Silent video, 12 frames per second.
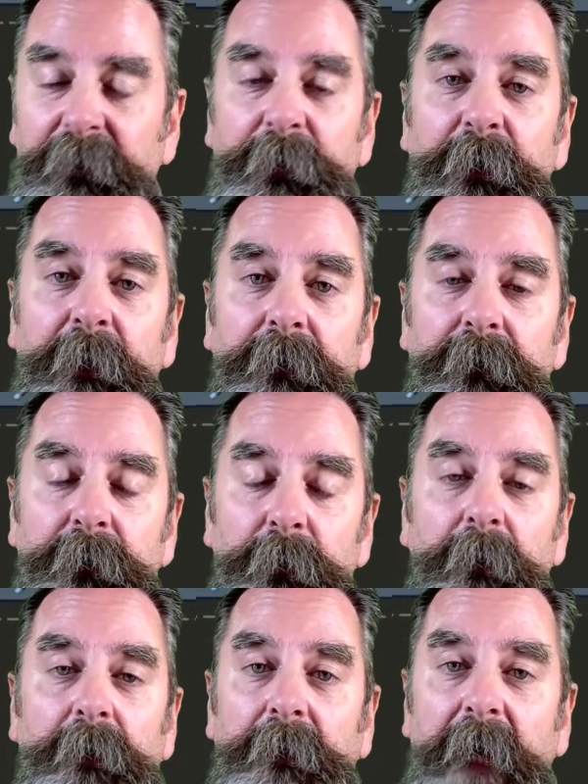can do a
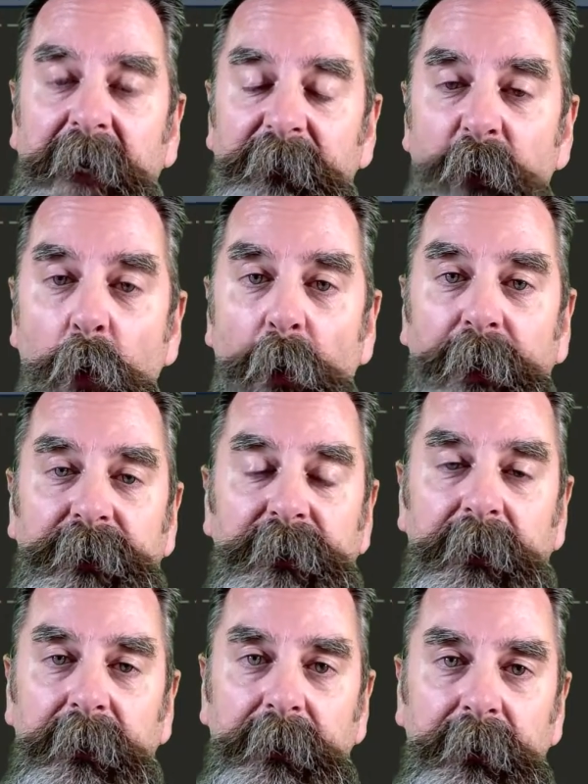lot of points
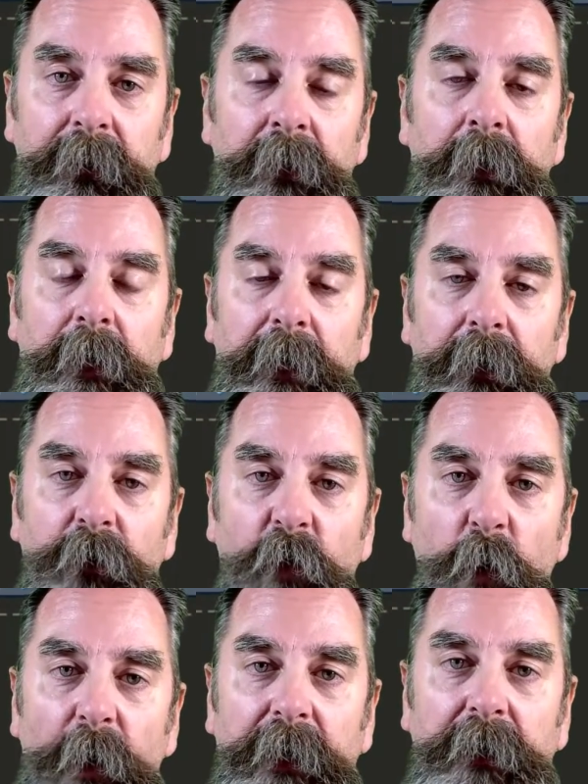in a
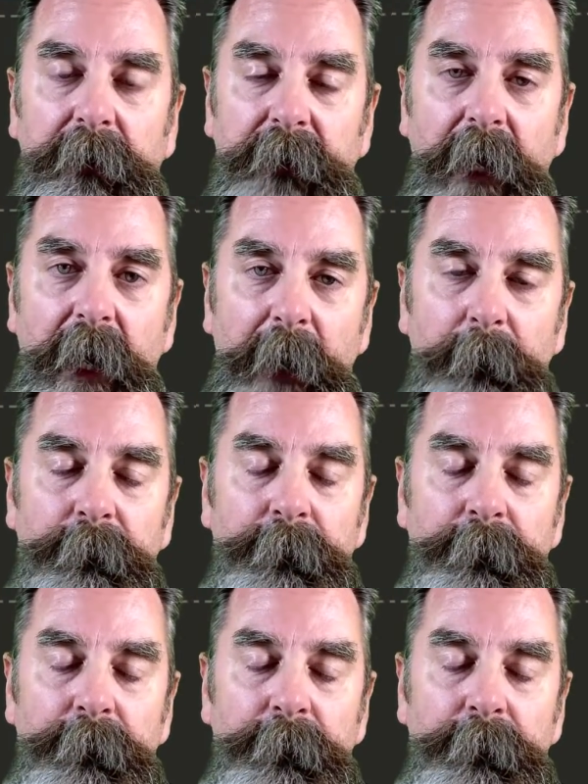quick time.